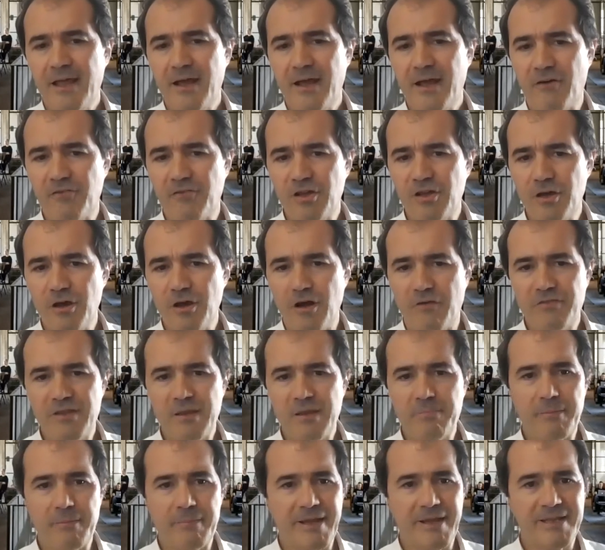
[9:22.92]
of the
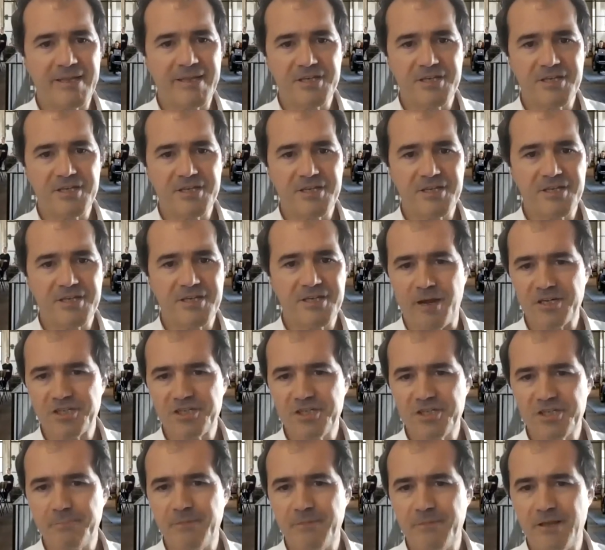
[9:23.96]
implementation of the
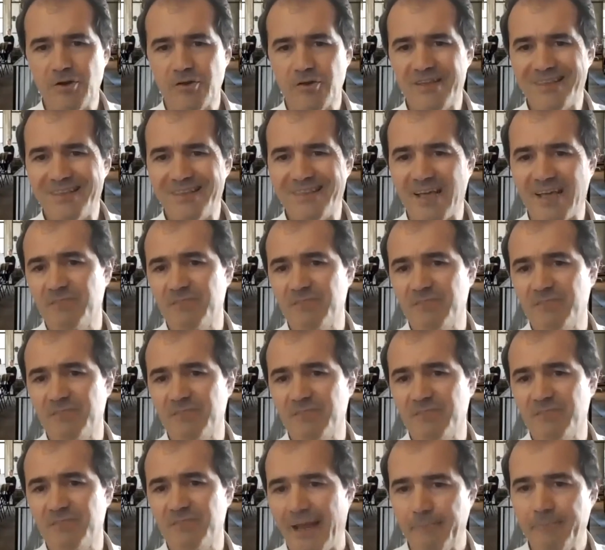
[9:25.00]
partnership, because it takes more
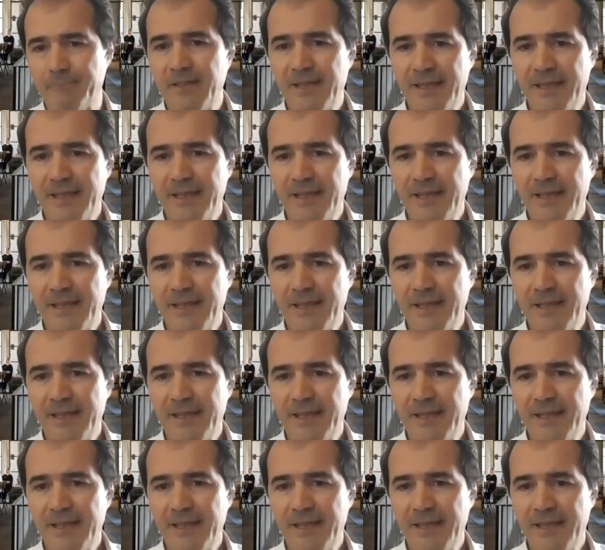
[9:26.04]
time.